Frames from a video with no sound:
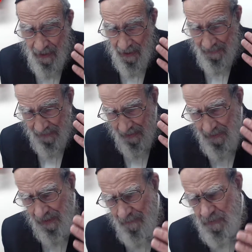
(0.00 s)
and
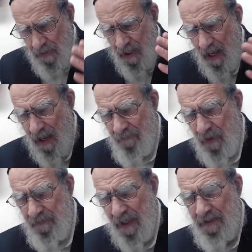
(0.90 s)
then comes Li'ab,
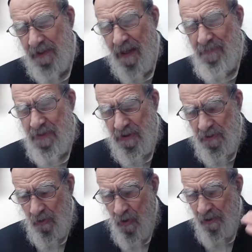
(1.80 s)
and then he comes
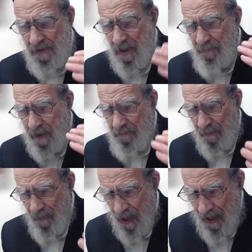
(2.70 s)
into Koiches
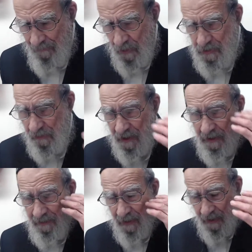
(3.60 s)
HaPnimim. Ahava is
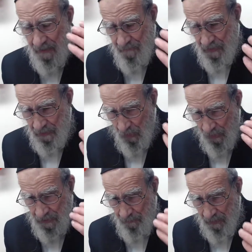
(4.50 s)
already in
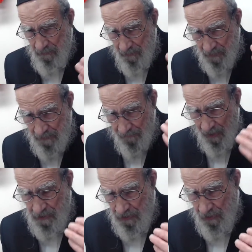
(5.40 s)
Koiches HaPnimim, in his
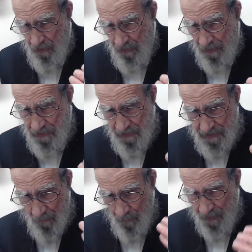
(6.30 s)
functioning Koiches, in
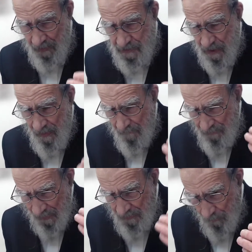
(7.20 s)
his awareness,
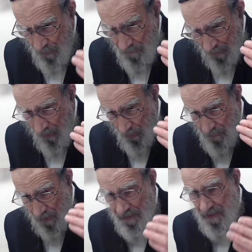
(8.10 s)
that he wants, oh, that